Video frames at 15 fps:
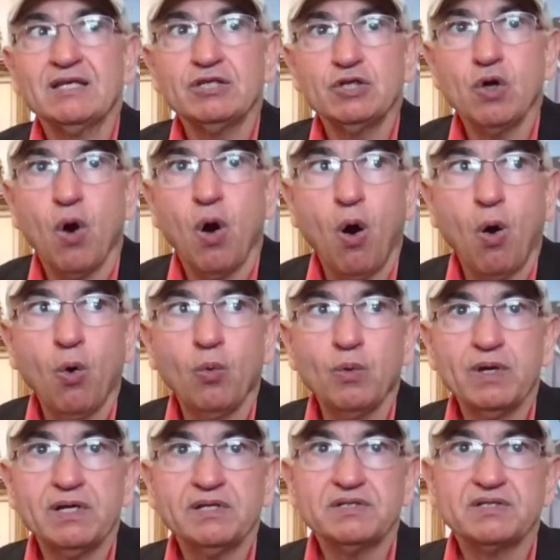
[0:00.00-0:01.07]
you
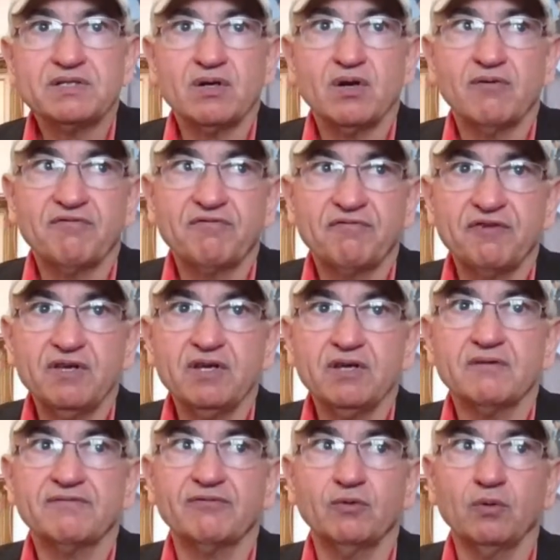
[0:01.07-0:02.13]
always
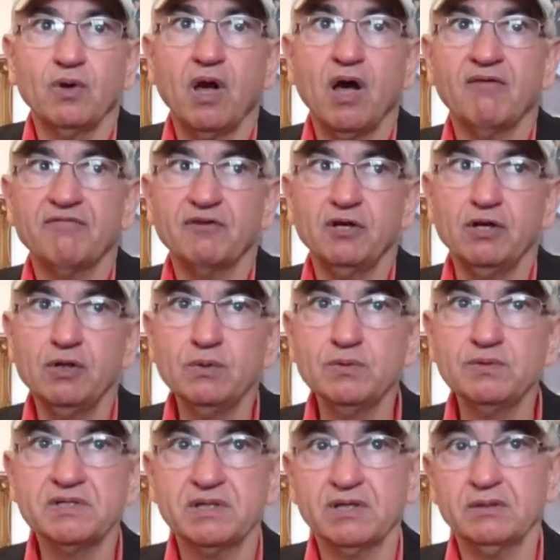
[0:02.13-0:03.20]
fearful of
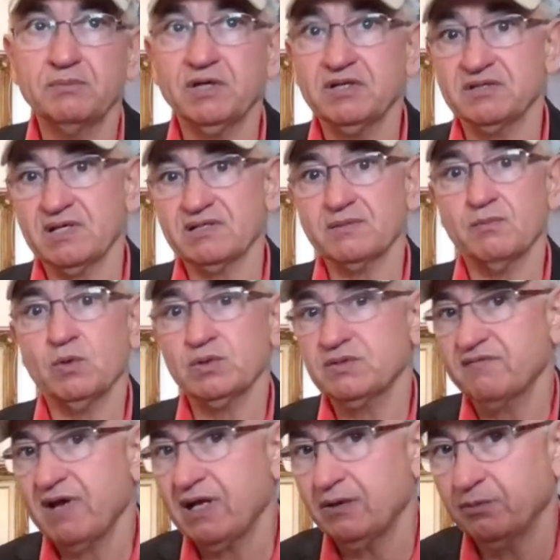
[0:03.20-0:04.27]
losing it because that's the most
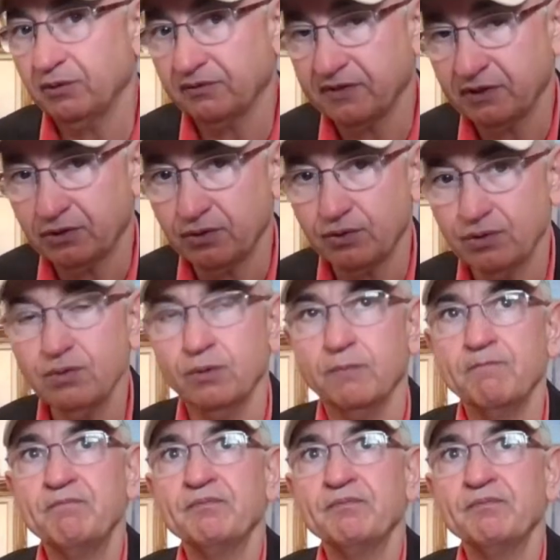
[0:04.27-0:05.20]
valuable thing to you.